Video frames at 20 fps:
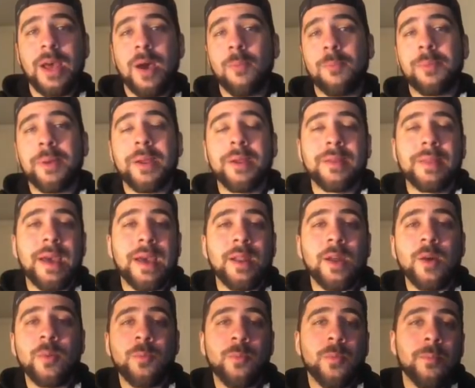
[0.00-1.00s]
Now, pair that
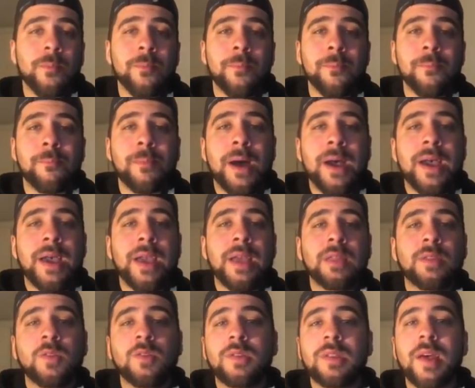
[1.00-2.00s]
up by
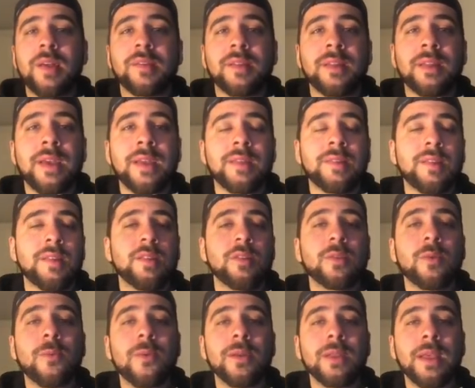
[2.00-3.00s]

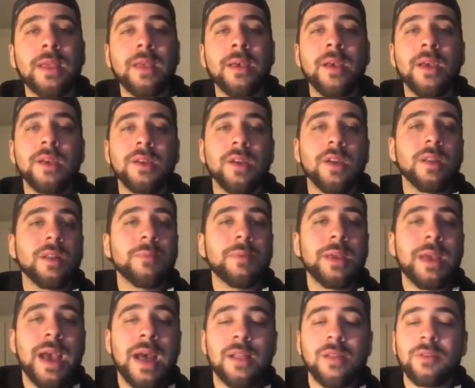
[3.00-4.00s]
2019-20, you're going to
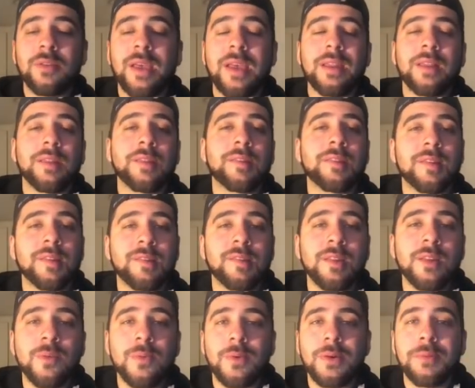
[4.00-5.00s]
be allocating
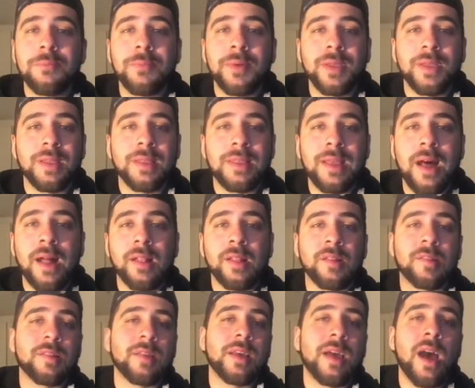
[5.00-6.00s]
$61 million
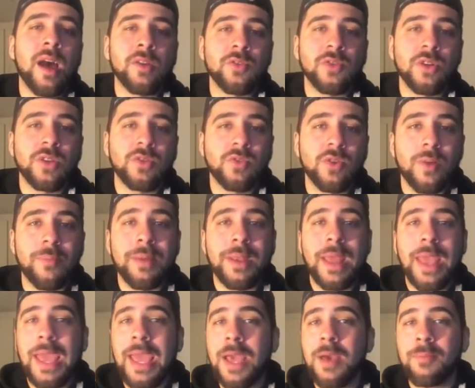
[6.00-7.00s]
to Andre
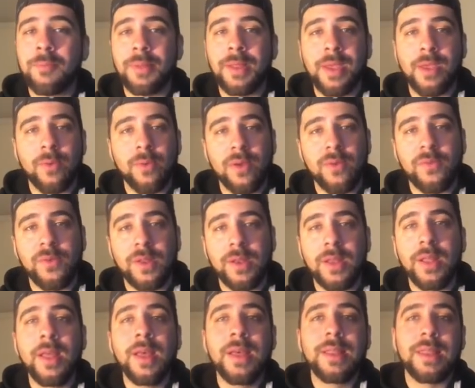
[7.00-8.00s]
Drummond and Blake
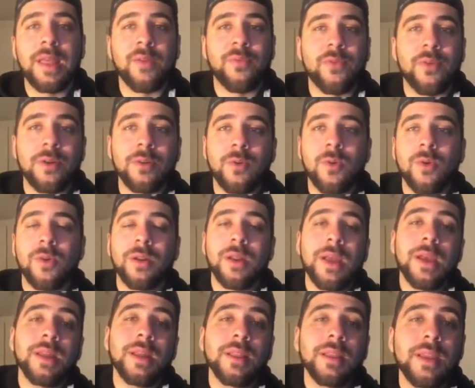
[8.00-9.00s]
Griffin, that front
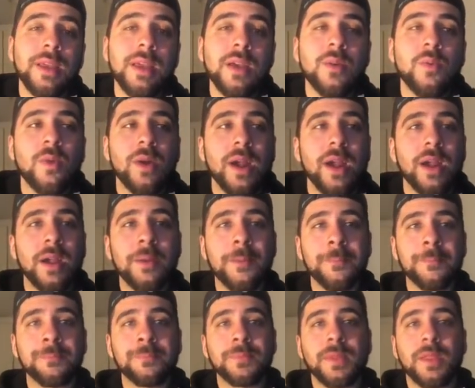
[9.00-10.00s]
court, in a league where
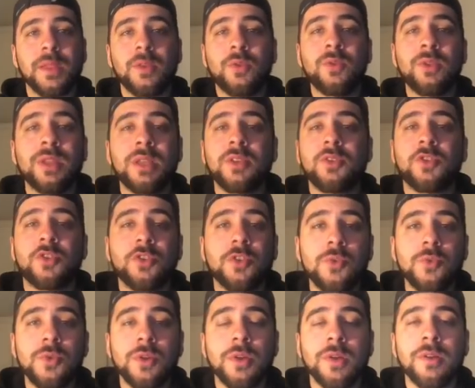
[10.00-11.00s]
you need
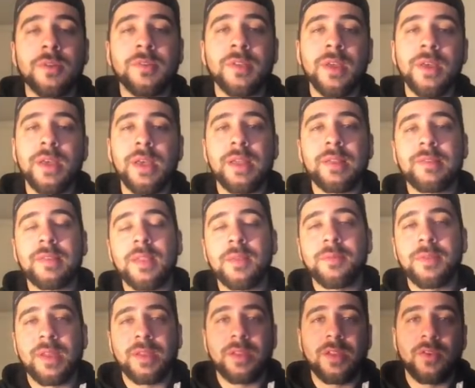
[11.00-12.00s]
shooters. It
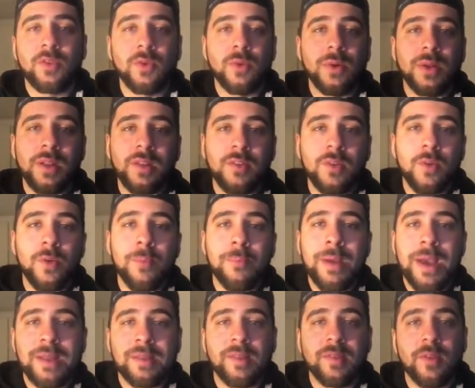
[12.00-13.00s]
seems like Detroit is going
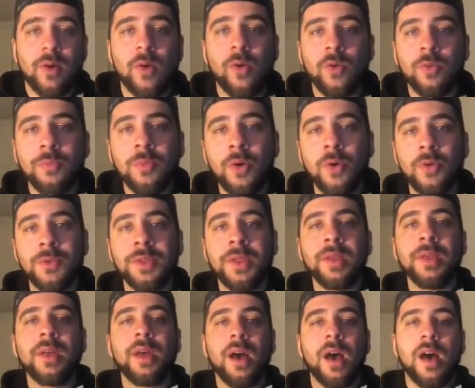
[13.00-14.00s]
back to the old mold
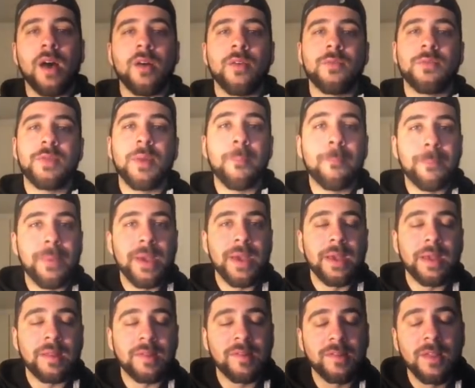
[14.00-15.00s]
of the
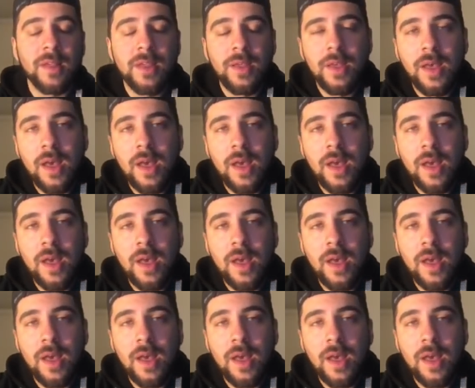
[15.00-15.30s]
bigs.